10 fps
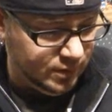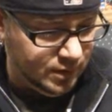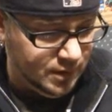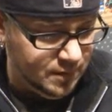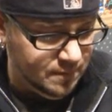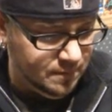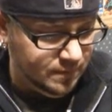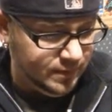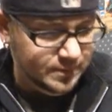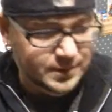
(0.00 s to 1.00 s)

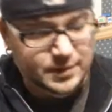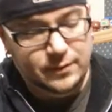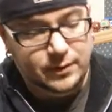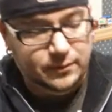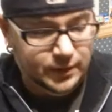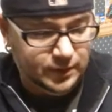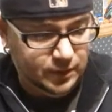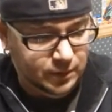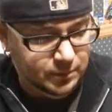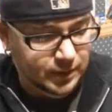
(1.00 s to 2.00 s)
Um, let me see if I can find
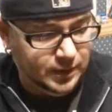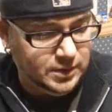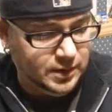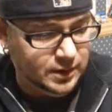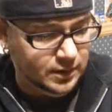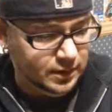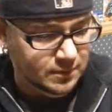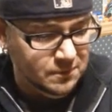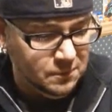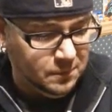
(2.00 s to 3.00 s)
another page that
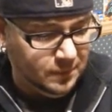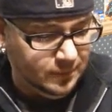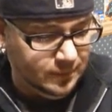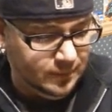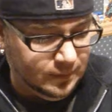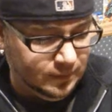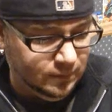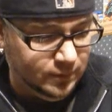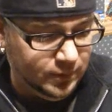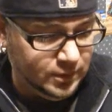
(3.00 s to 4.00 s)

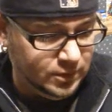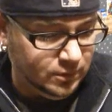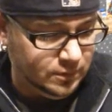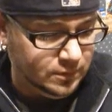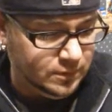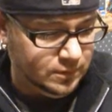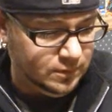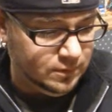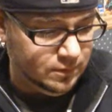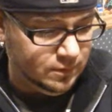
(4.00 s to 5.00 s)
really shows
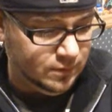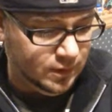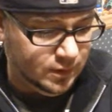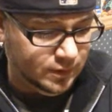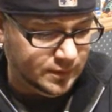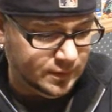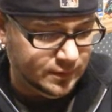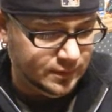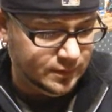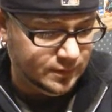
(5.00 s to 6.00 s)
the art.